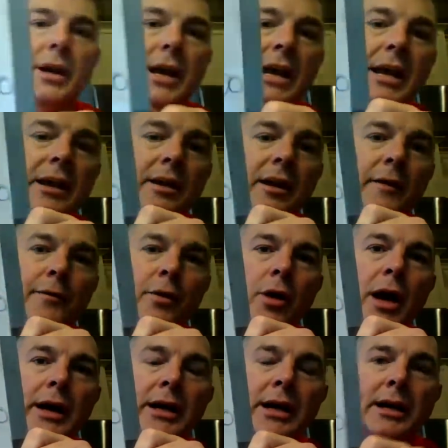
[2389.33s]
And if you're
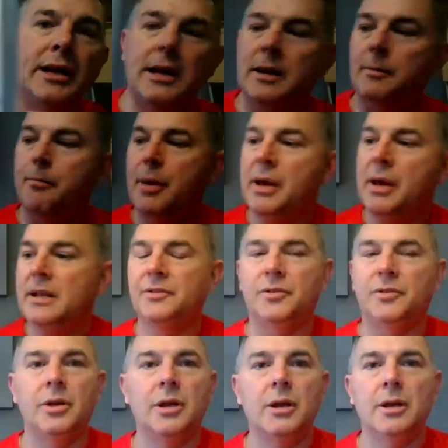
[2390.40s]
not getting any
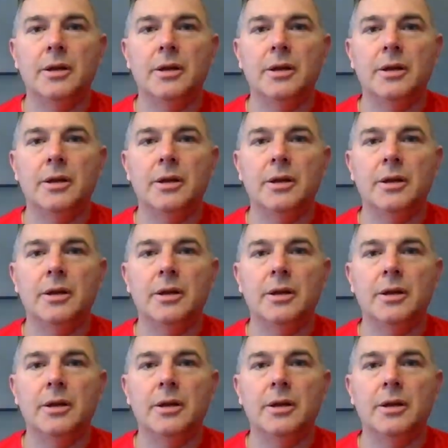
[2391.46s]
bids,